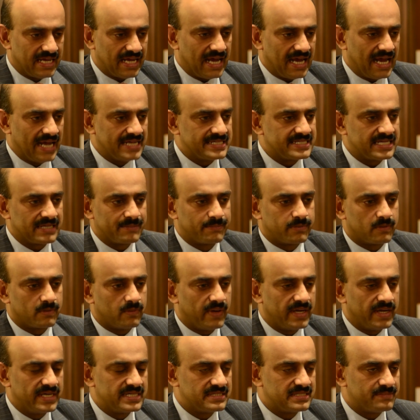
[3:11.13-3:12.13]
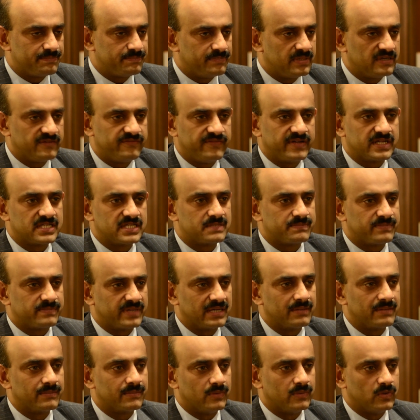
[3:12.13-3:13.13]
AIESEC provides a perfect
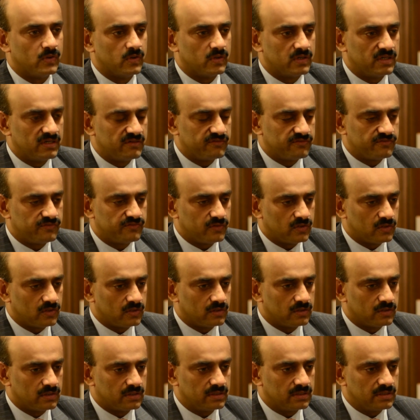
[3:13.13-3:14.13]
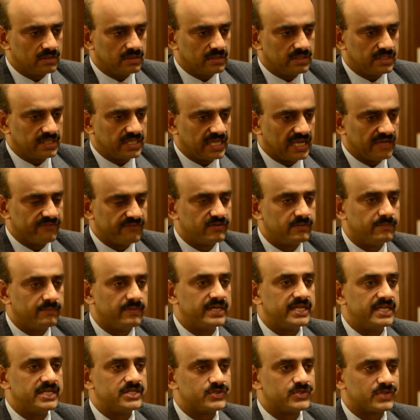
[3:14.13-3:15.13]
springboard for
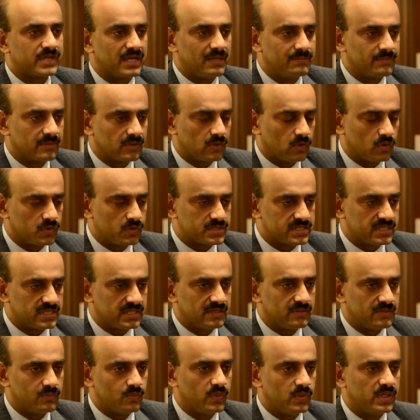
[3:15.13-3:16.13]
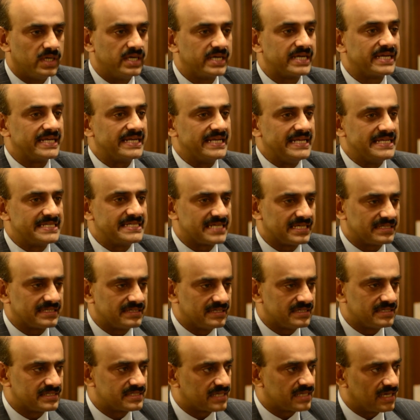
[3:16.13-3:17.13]
everybody to come closer, work in each
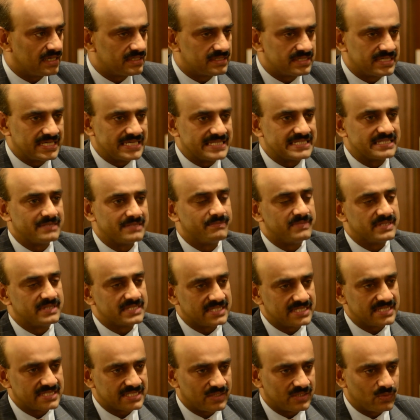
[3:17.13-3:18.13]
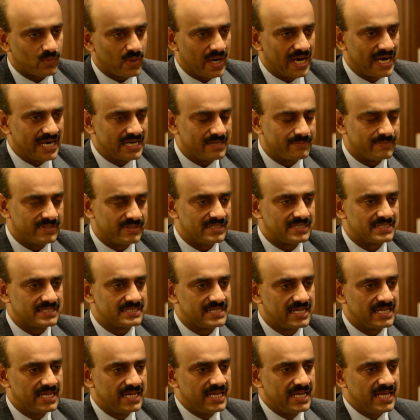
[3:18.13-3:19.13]
other's countries and business
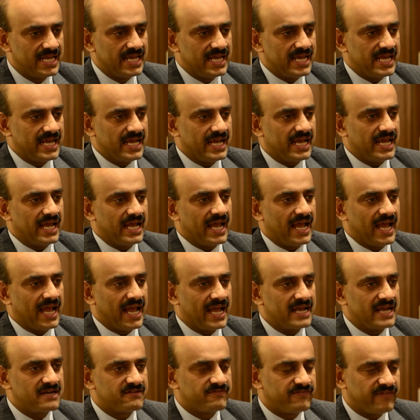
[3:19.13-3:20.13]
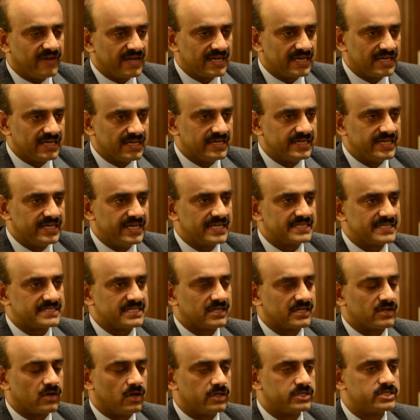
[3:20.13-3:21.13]
environments, and find learnings
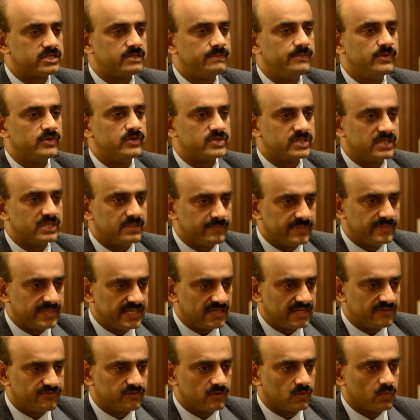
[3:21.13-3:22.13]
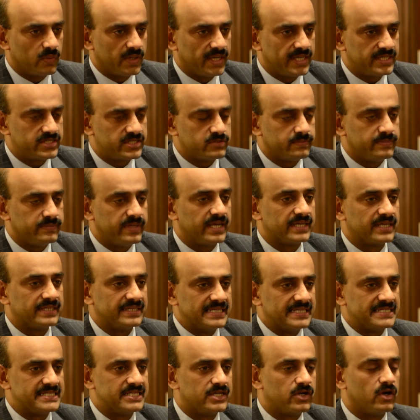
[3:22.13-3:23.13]
and contribute in a meaningful way to make
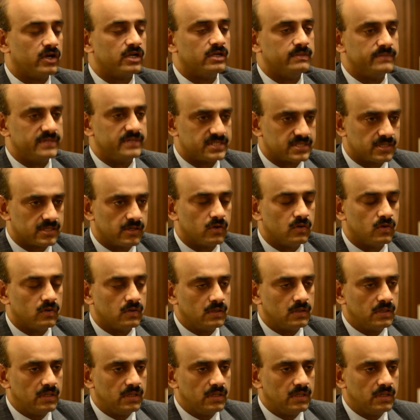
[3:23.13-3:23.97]
these economies grow.